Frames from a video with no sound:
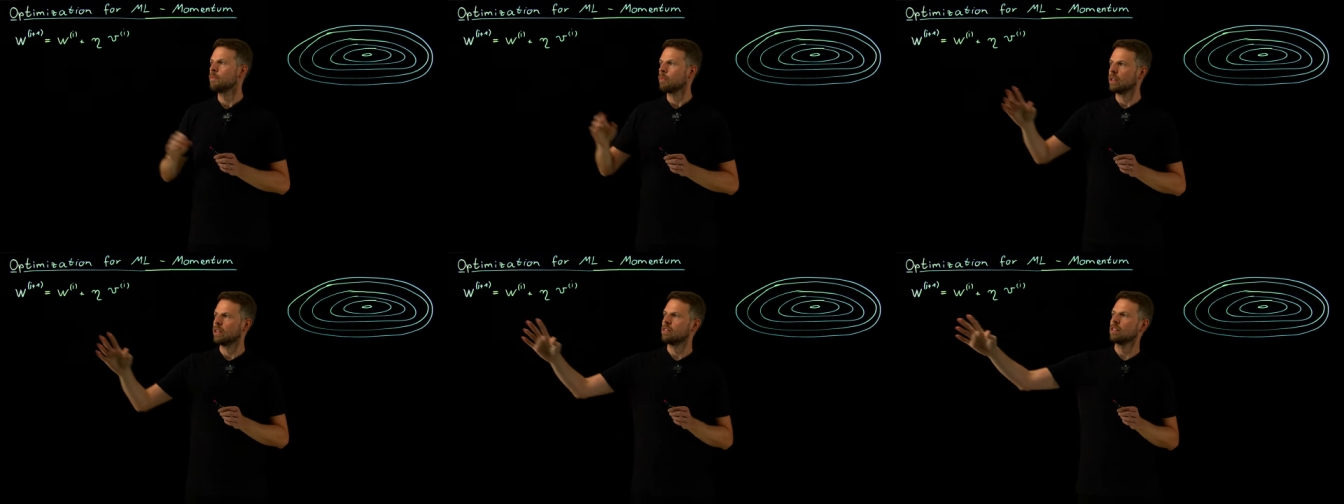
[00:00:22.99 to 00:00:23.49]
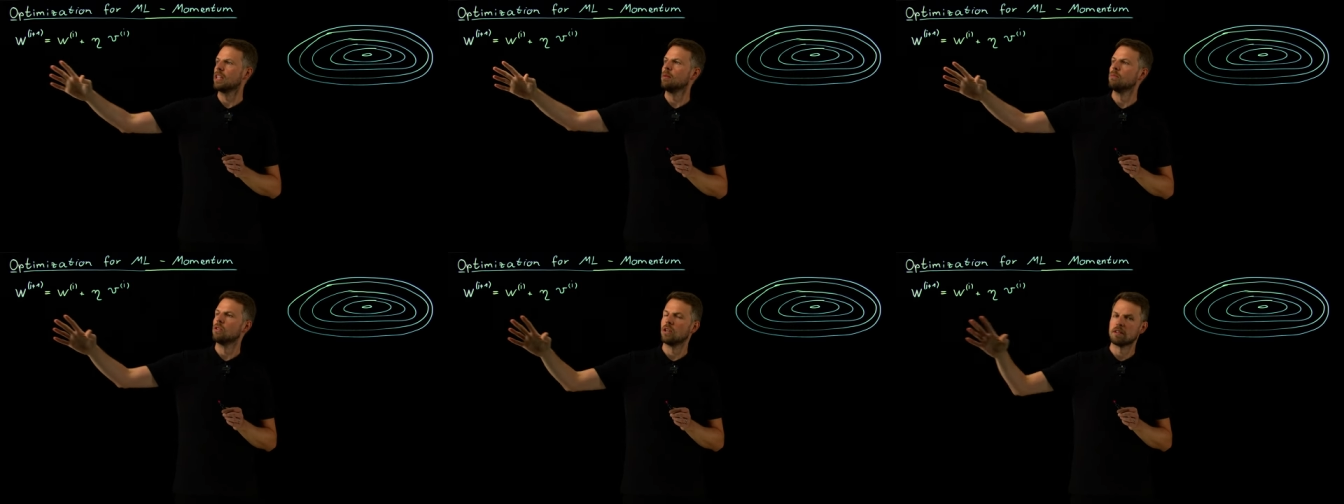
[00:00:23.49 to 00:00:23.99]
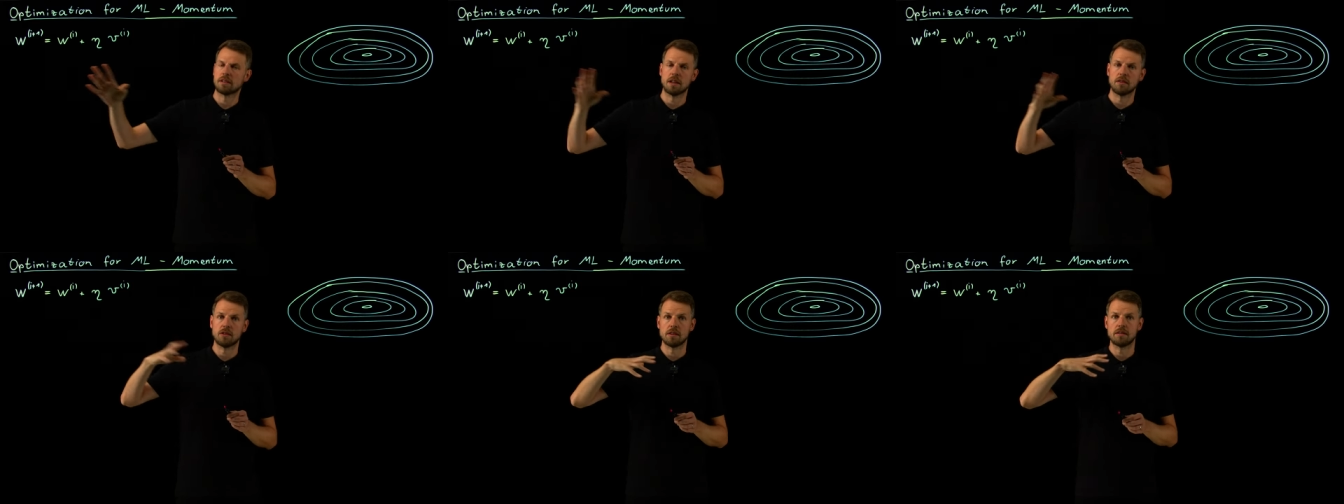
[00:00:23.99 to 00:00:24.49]
But this scheme just
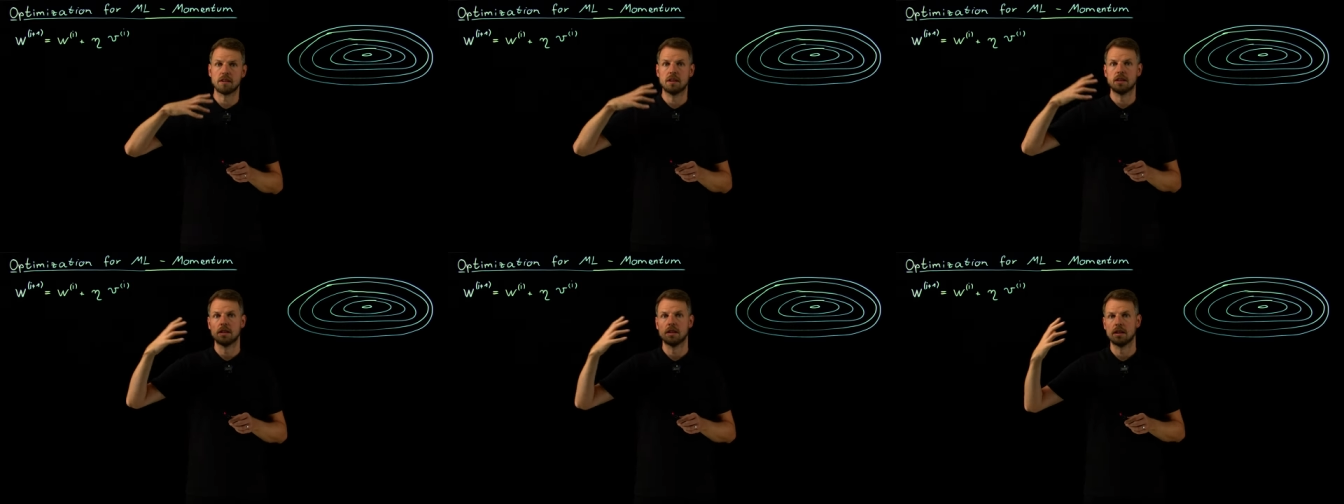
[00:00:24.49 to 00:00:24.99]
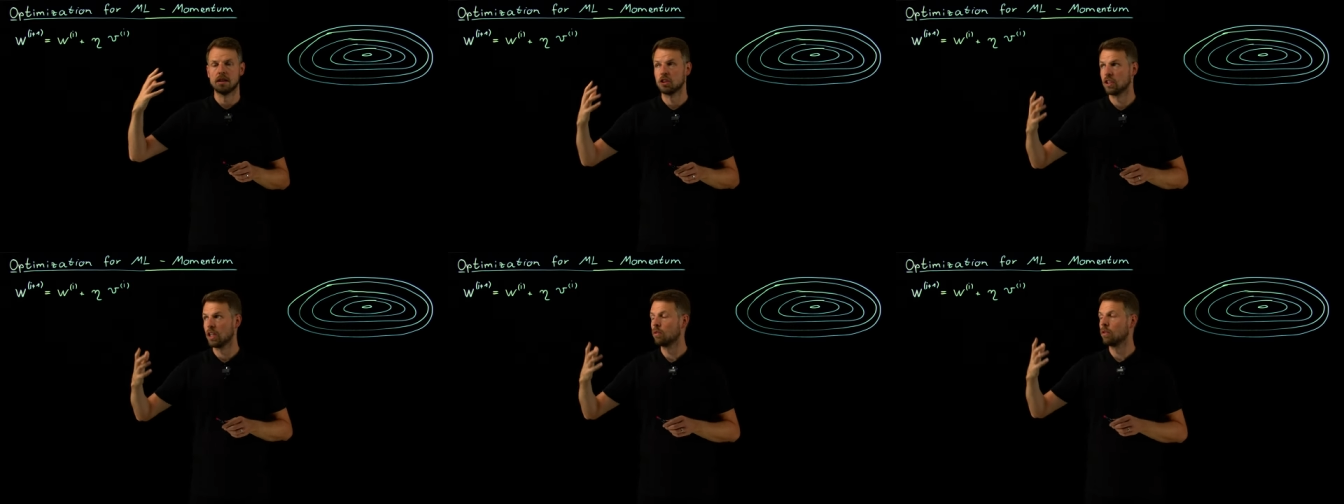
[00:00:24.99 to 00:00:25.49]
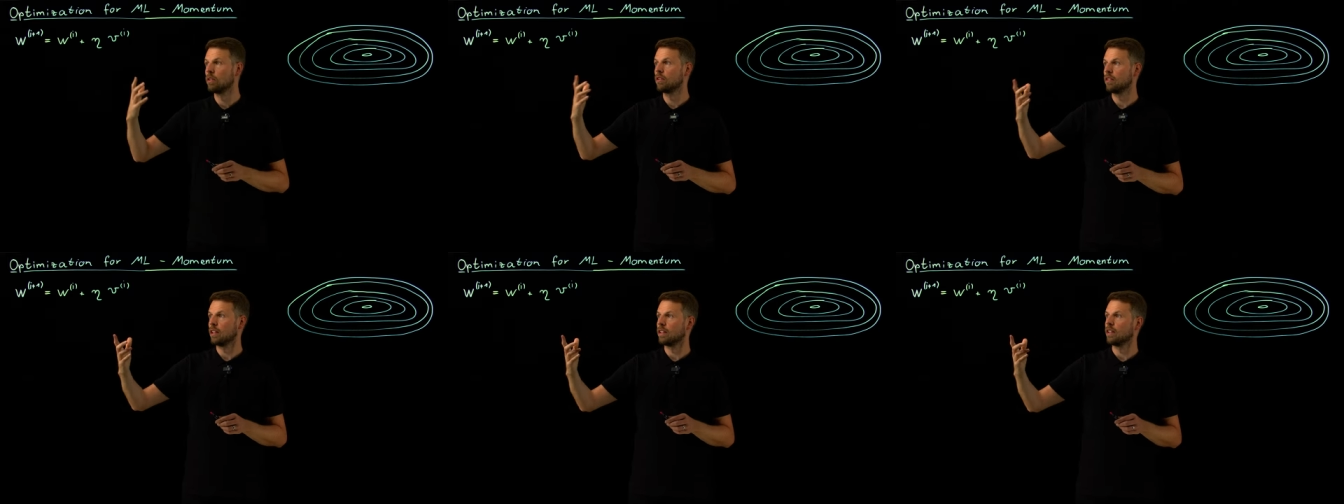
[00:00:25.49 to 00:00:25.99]
gives us an, a general
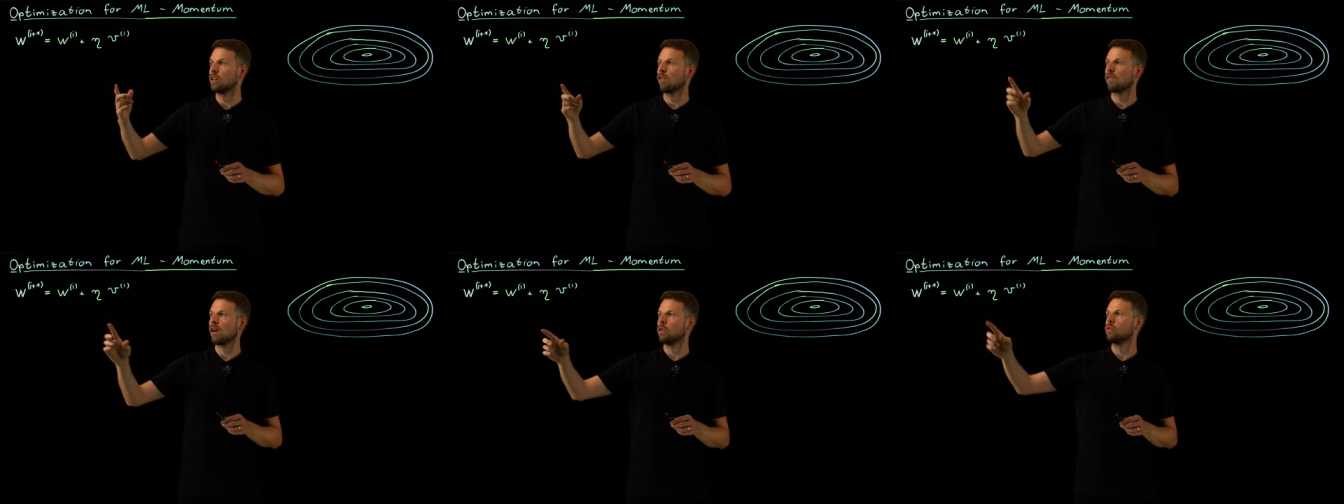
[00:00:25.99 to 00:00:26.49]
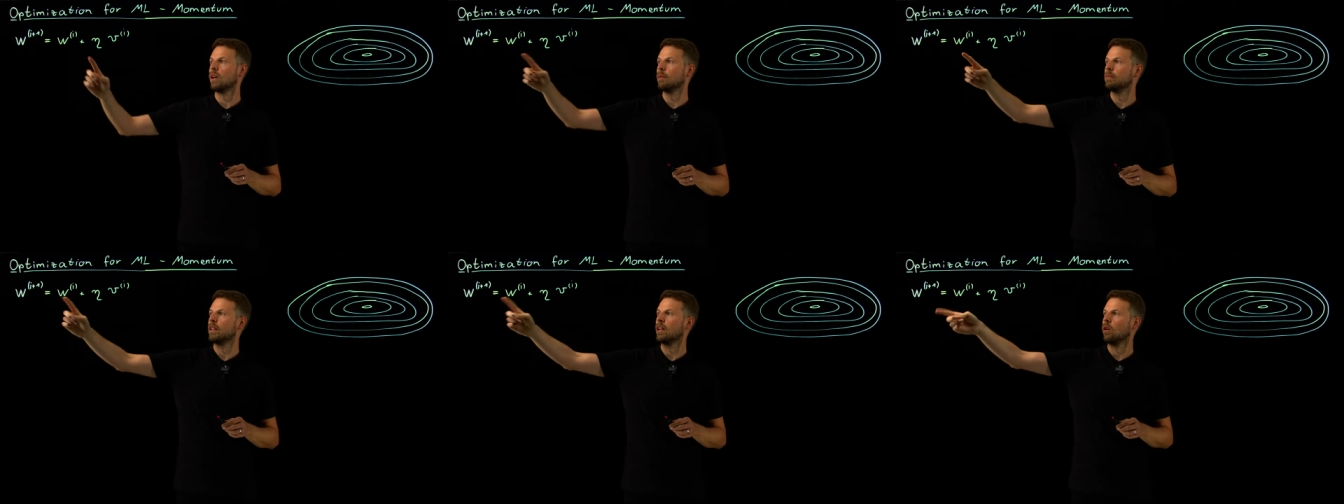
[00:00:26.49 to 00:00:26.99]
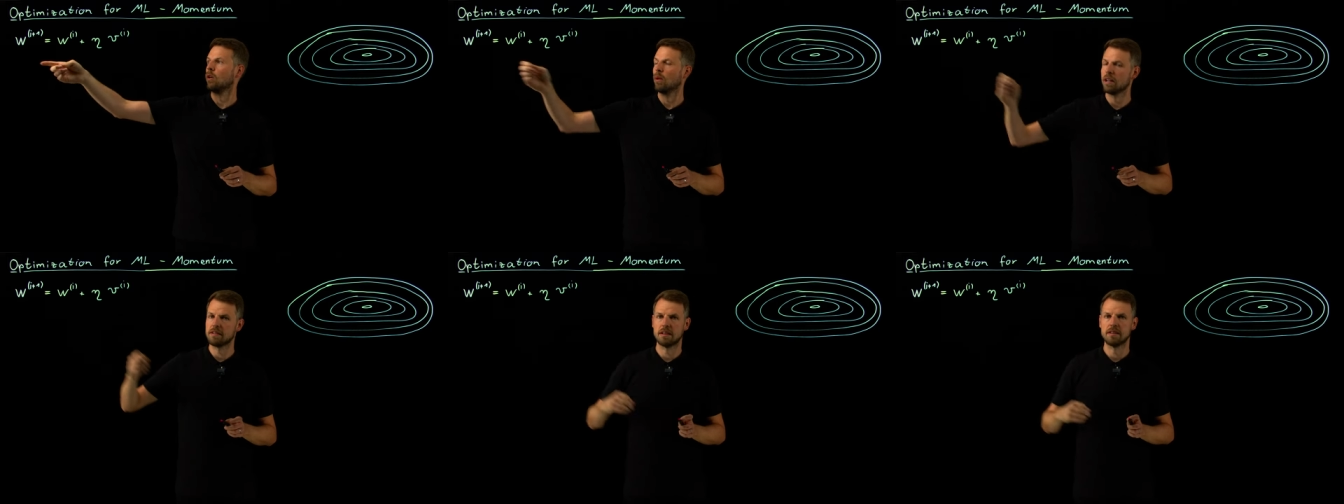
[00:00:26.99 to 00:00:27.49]
setting of how to update our
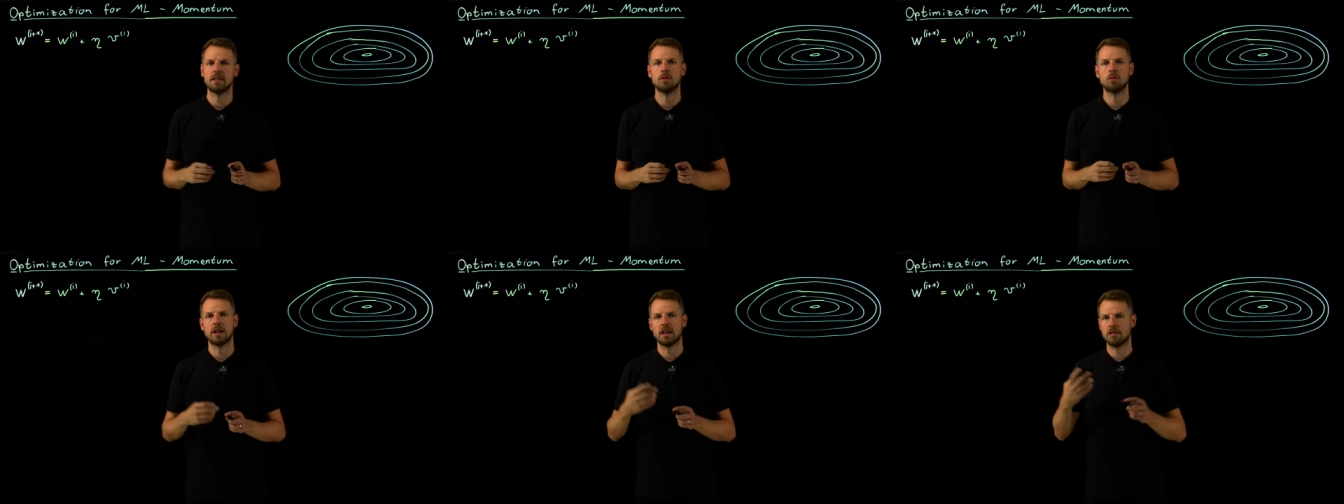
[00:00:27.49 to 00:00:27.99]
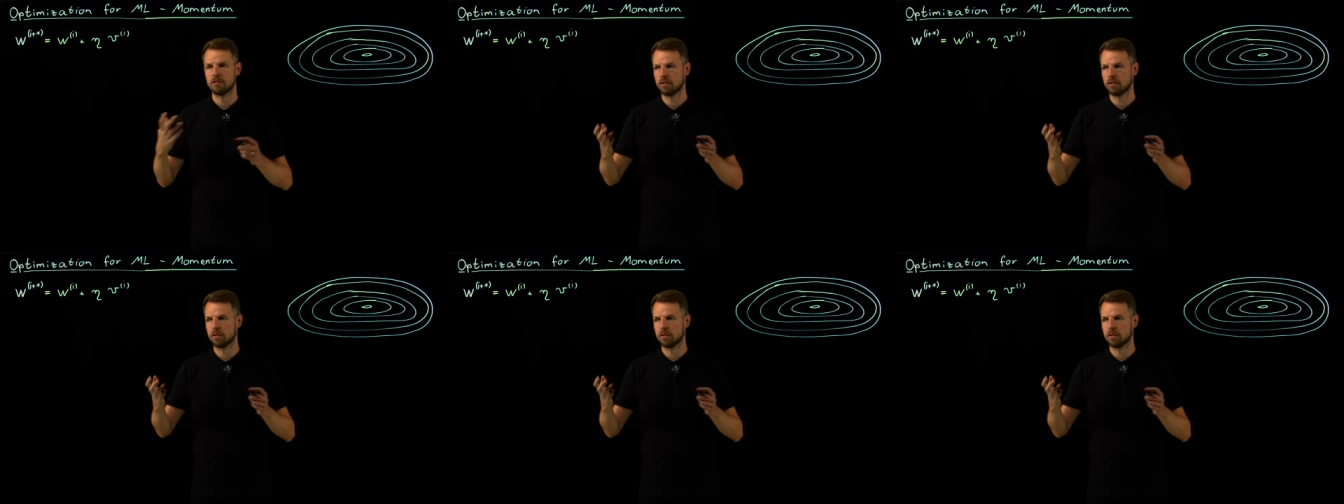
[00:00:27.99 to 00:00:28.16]
weights until we have